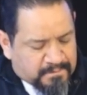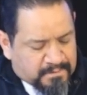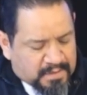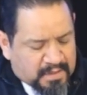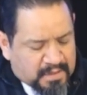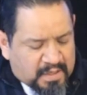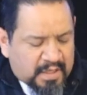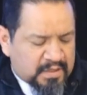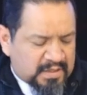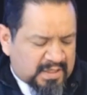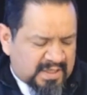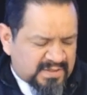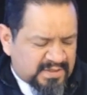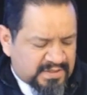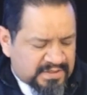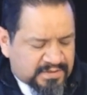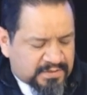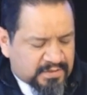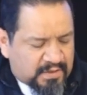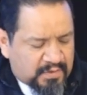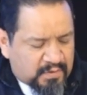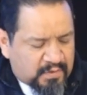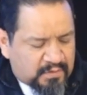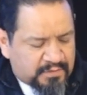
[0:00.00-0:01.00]
Uh, I'll just
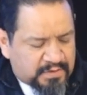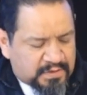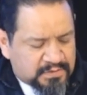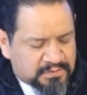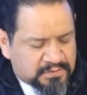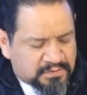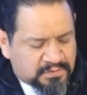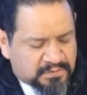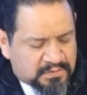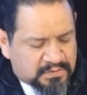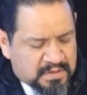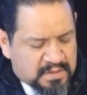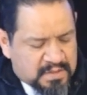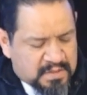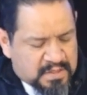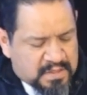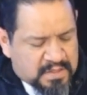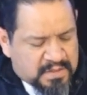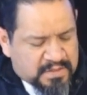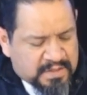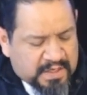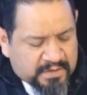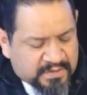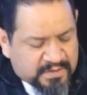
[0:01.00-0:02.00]
start over.
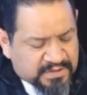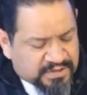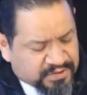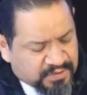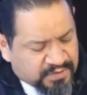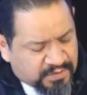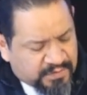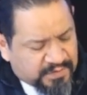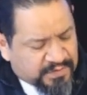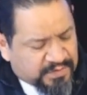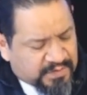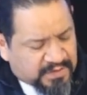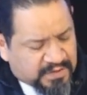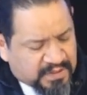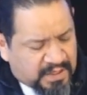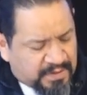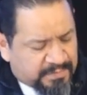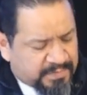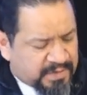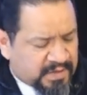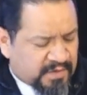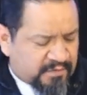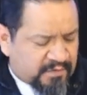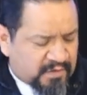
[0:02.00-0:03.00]
Now, concerning the
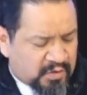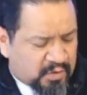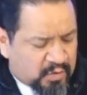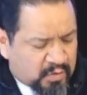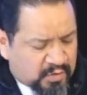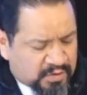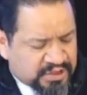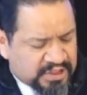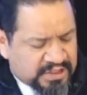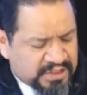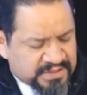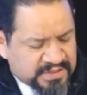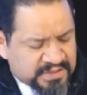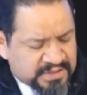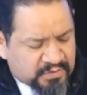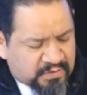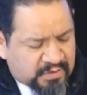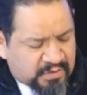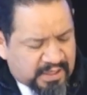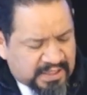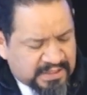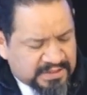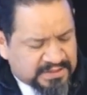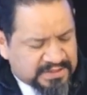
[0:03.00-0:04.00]
coming of our Lord Jesus
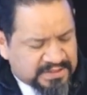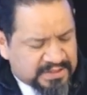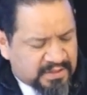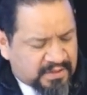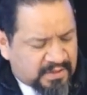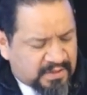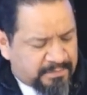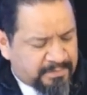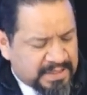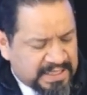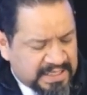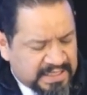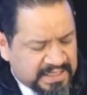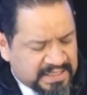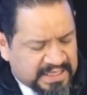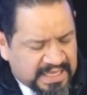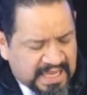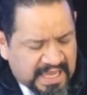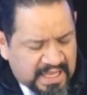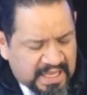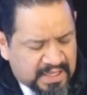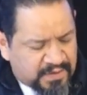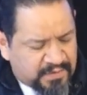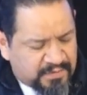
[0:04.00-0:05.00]
Christ and our being
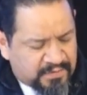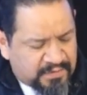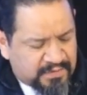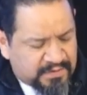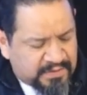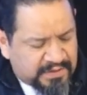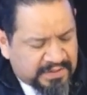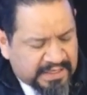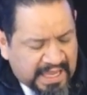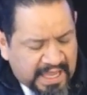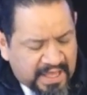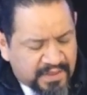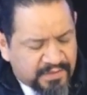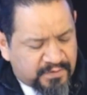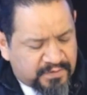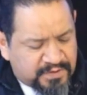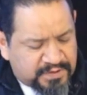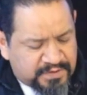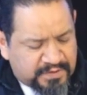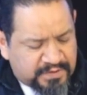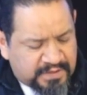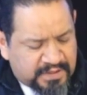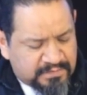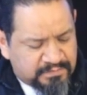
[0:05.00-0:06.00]
gathered, gathered
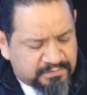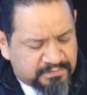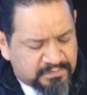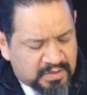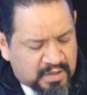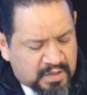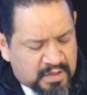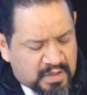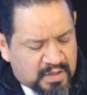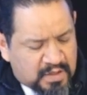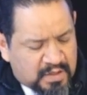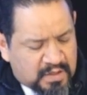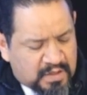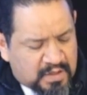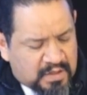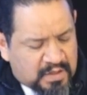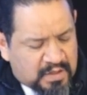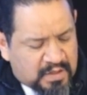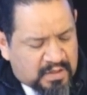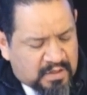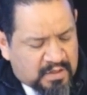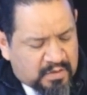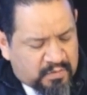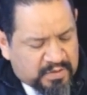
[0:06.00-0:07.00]
to him,
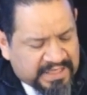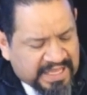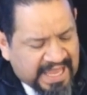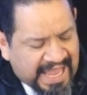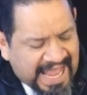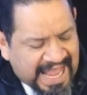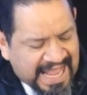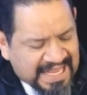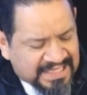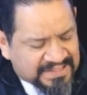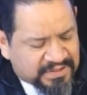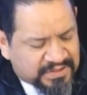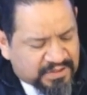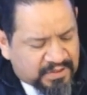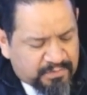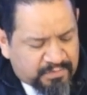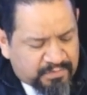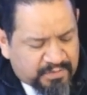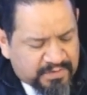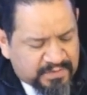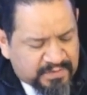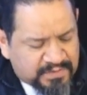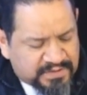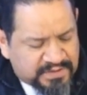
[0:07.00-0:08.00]
we ask you,
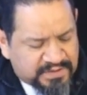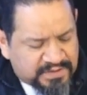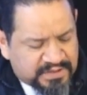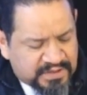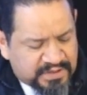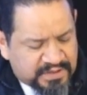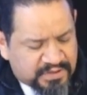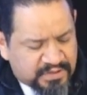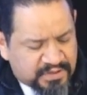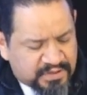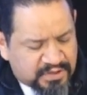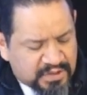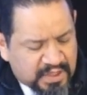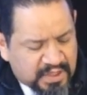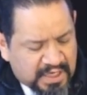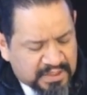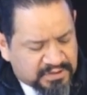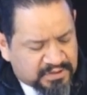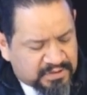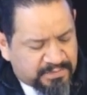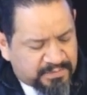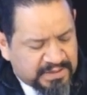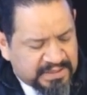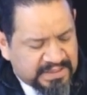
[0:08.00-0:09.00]
brothers and sisters, not
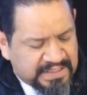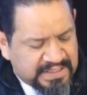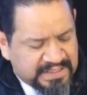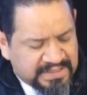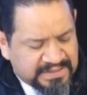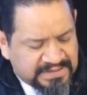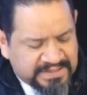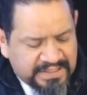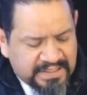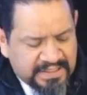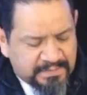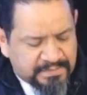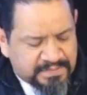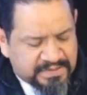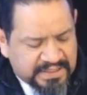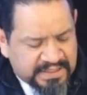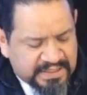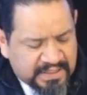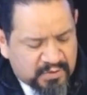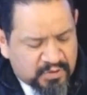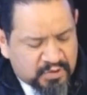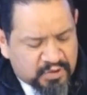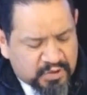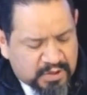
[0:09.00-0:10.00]
to be easily
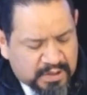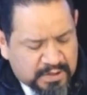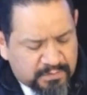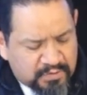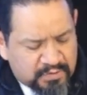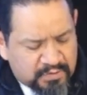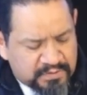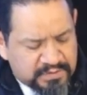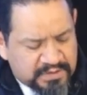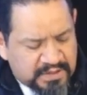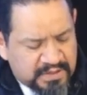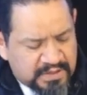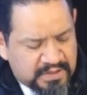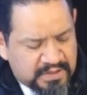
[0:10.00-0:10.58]
upset or troubled,